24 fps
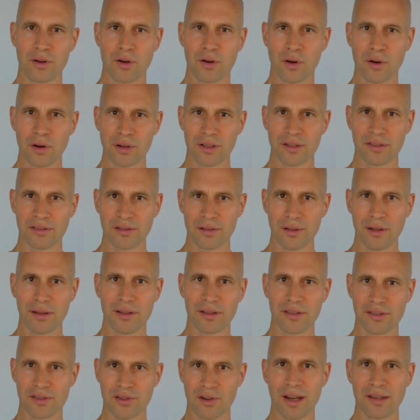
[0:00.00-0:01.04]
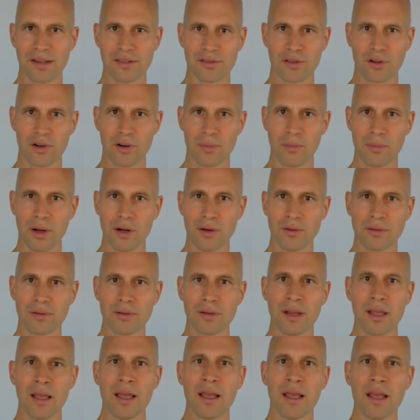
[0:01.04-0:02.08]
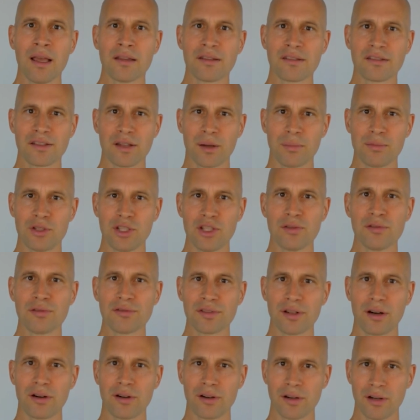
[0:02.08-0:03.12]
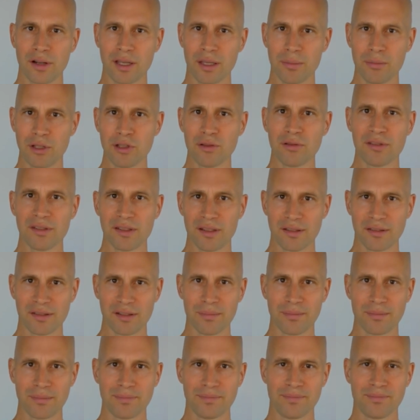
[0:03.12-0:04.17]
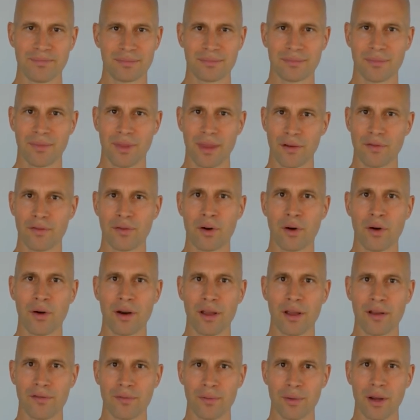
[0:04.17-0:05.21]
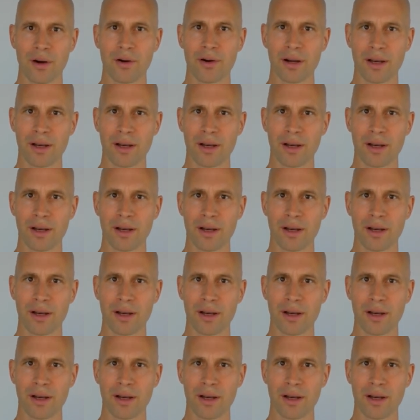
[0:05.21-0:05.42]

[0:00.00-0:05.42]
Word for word: cortisol, the stress hormone, subdues our immune system. Therefore, if we are